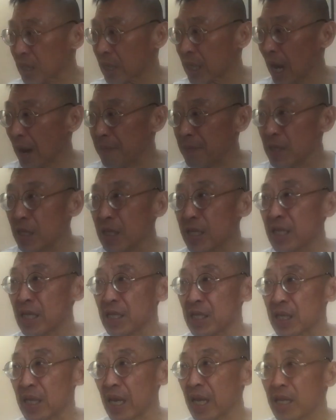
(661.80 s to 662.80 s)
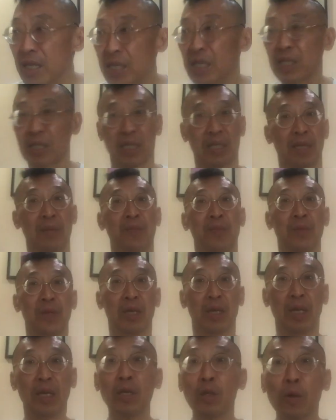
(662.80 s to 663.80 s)
Capitaland Ascendas,
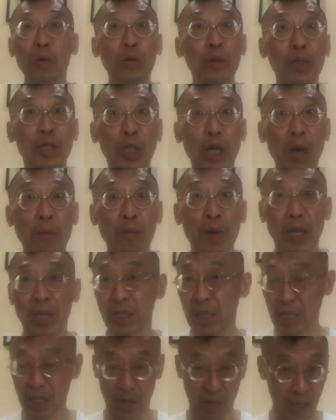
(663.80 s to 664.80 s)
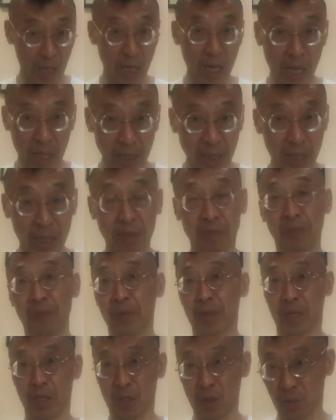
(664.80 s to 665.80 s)
you know, share price in our class,
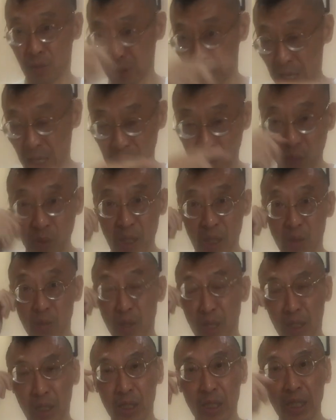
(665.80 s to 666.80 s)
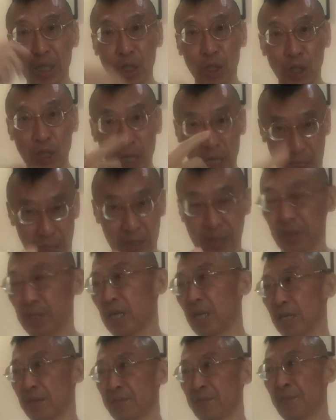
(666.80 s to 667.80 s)
you know, last week we actually shared
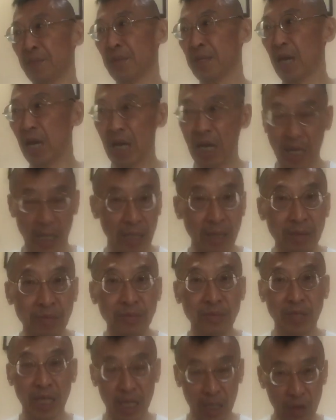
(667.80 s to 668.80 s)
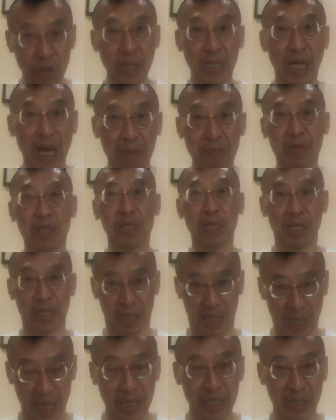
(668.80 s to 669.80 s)
that, hey, take a look at Capitaland
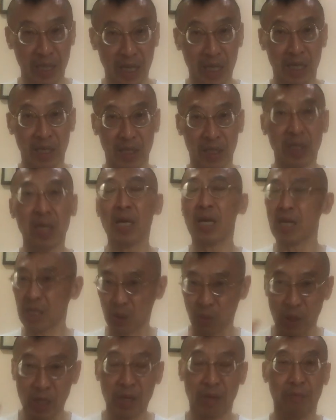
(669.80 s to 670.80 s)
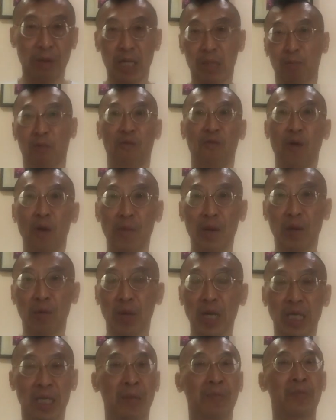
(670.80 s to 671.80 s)
Ascendas. It's one of the best performing
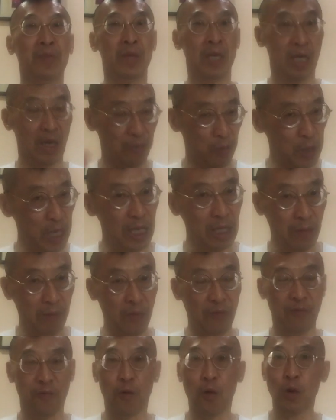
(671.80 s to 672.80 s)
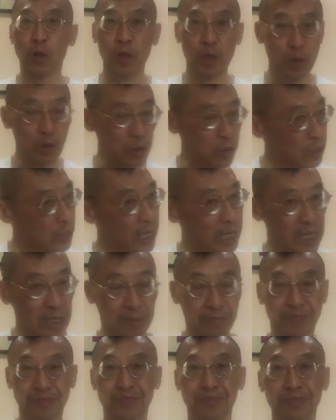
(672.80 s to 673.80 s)
REIT. If you like the portfolio, you like
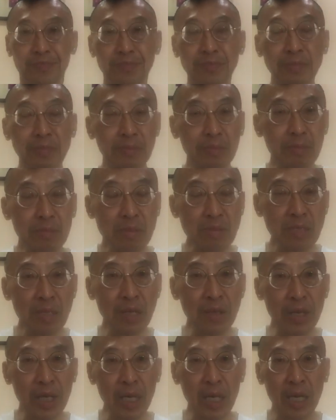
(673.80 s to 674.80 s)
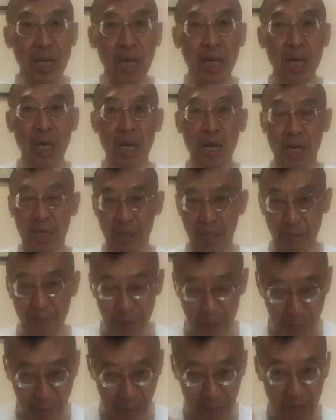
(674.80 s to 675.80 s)
the
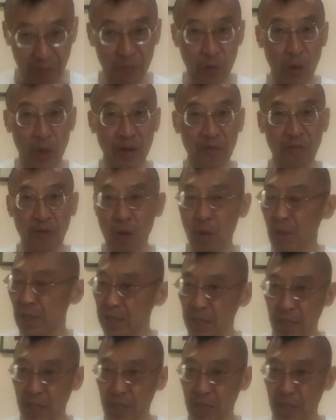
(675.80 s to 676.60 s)
perspective going forward,